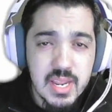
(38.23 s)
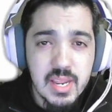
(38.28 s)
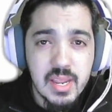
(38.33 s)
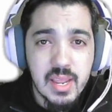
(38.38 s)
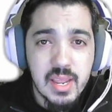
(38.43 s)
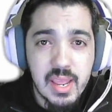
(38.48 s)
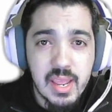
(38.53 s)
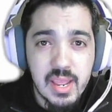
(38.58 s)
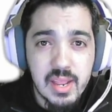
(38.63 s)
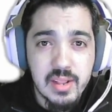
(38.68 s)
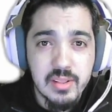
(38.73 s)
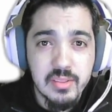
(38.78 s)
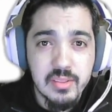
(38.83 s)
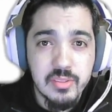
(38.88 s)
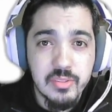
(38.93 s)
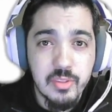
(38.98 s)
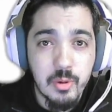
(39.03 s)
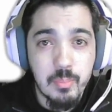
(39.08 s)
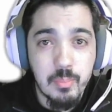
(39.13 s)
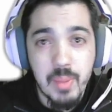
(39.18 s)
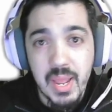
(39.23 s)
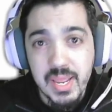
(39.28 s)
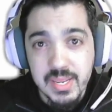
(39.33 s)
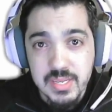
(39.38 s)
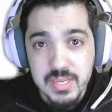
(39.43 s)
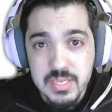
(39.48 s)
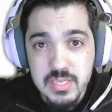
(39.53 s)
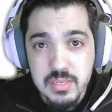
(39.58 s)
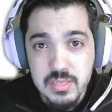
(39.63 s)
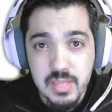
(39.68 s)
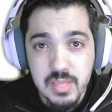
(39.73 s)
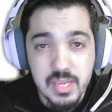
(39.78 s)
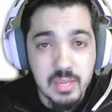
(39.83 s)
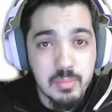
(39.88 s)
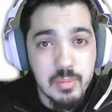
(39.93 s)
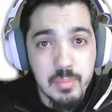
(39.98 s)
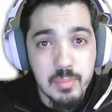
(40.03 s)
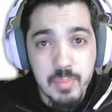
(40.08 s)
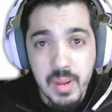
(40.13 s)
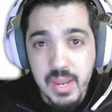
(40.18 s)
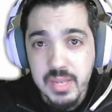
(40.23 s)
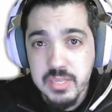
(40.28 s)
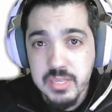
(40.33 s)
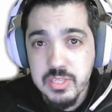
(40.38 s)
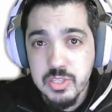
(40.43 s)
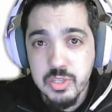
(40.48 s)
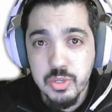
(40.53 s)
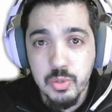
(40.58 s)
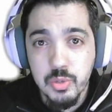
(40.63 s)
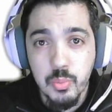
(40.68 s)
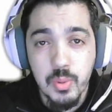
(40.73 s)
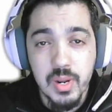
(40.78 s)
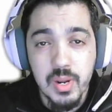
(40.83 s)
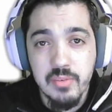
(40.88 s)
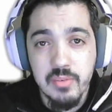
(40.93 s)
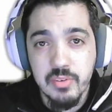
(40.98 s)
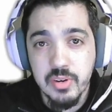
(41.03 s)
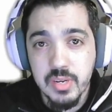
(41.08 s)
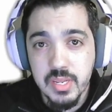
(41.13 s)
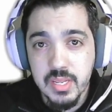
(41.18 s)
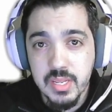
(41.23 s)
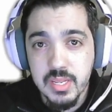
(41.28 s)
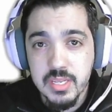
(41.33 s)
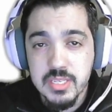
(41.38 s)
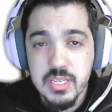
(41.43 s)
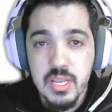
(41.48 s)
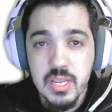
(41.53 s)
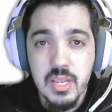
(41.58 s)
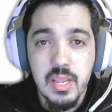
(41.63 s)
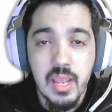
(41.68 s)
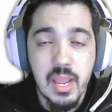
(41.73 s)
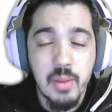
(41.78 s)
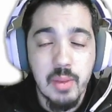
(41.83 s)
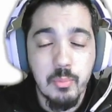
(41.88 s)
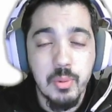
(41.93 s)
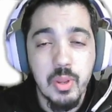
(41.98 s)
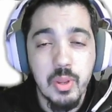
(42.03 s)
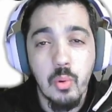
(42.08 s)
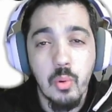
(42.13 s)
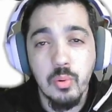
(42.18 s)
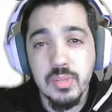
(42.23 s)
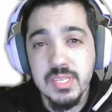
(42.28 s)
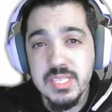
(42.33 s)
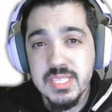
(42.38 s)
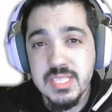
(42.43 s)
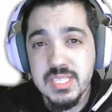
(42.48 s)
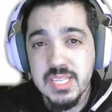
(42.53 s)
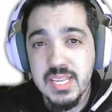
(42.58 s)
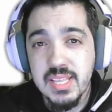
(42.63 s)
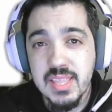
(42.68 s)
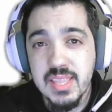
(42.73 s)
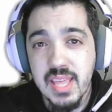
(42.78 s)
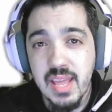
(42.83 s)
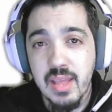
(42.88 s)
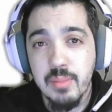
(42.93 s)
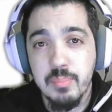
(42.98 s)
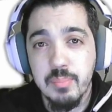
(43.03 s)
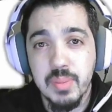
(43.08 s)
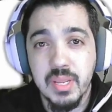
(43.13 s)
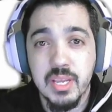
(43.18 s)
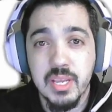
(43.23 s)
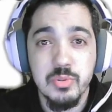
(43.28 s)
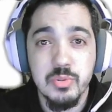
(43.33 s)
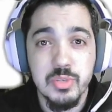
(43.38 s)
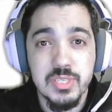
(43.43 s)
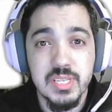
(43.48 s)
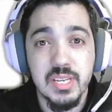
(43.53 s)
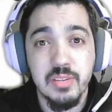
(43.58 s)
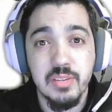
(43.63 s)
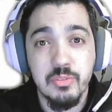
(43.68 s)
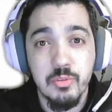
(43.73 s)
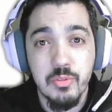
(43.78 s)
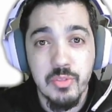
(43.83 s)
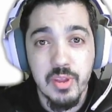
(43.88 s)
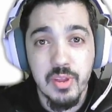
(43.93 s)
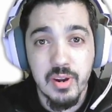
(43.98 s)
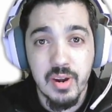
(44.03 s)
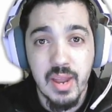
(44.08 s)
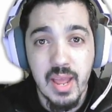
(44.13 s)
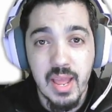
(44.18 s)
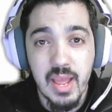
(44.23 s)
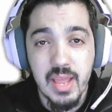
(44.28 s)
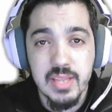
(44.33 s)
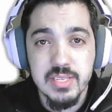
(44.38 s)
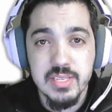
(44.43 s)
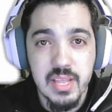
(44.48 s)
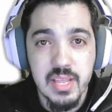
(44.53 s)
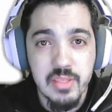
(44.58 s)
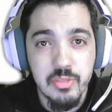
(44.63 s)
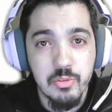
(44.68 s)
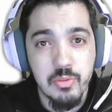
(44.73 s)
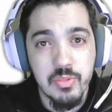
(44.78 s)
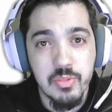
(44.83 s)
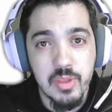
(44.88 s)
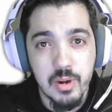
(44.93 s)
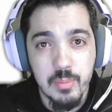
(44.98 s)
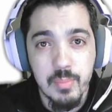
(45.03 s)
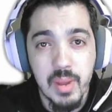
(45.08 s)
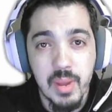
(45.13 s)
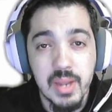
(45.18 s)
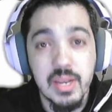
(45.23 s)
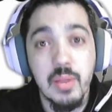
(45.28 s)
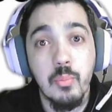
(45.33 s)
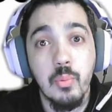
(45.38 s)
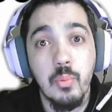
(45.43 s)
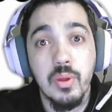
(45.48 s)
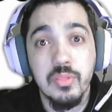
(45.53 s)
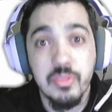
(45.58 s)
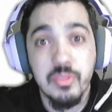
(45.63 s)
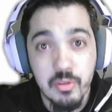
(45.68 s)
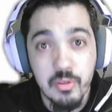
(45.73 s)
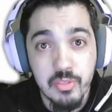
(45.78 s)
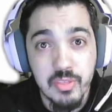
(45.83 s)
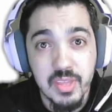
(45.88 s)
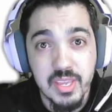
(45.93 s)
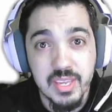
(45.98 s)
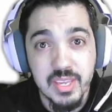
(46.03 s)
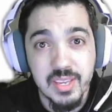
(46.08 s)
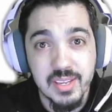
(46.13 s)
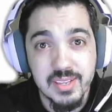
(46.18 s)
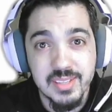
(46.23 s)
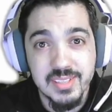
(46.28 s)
and their bias. They can be biased to whatever it is, and we only see that because we're seeing through their eyes and through their mind and what they're thinking.